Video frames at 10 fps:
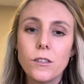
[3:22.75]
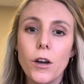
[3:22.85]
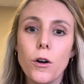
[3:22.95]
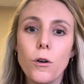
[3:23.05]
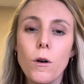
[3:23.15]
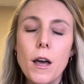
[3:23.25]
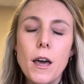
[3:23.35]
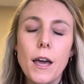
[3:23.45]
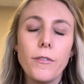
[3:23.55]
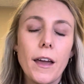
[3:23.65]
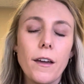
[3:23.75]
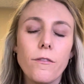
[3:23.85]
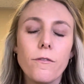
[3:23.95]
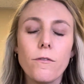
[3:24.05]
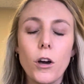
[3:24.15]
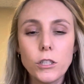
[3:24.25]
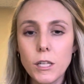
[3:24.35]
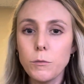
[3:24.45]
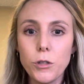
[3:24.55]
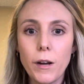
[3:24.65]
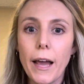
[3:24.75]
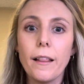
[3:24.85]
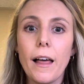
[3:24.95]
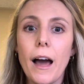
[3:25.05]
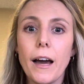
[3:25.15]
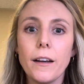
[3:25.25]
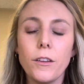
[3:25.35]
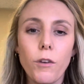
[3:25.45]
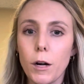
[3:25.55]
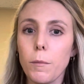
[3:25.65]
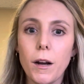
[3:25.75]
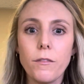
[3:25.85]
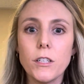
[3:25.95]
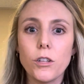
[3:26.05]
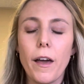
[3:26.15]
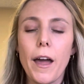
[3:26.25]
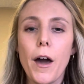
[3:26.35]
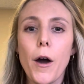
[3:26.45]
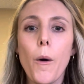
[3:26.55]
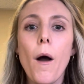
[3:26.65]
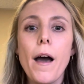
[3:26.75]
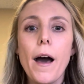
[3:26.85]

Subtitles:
So if they've hooked up to an A-line, you've got them on a Vigileo,